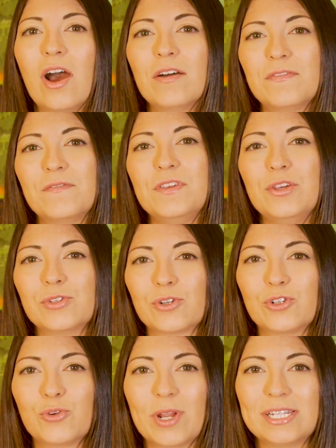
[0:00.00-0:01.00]
off of
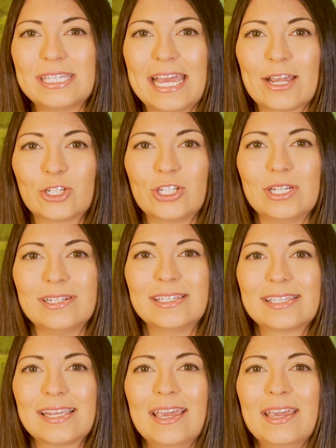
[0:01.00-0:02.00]
user transactions.